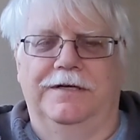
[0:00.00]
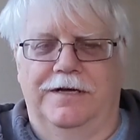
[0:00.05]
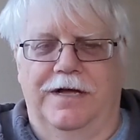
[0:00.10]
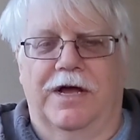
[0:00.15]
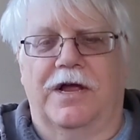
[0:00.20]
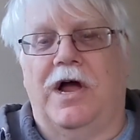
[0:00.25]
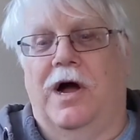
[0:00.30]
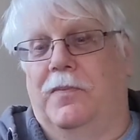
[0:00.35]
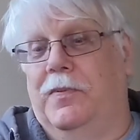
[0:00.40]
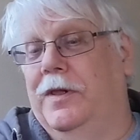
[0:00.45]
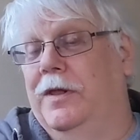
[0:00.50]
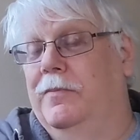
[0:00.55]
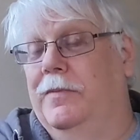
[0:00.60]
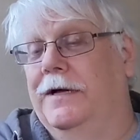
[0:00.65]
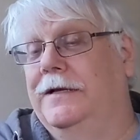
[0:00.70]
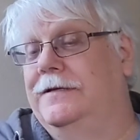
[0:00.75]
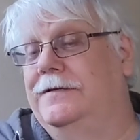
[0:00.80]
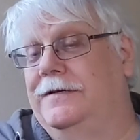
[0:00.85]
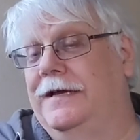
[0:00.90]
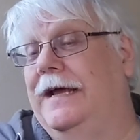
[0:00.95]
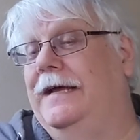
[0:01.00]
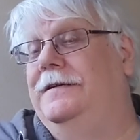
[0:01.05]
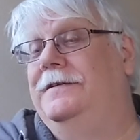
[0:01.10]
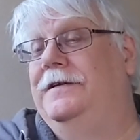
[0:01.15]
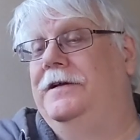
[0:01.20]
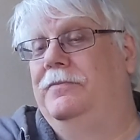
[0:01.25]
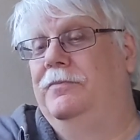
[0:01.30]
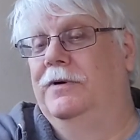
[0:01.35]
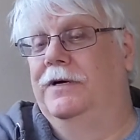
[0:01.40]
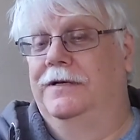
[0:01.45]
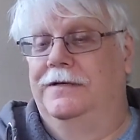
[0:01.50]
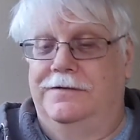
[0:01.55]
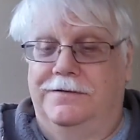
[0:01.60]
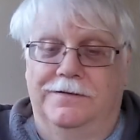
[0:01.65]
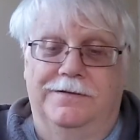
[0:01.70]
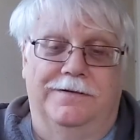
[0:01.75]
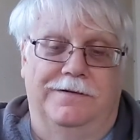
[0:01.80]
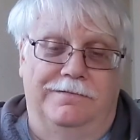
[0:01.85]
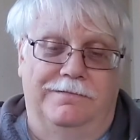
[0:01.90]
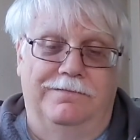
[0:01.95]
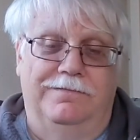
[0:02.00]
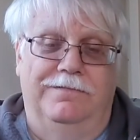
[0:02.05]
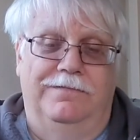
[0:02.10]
a couple of months to 18 months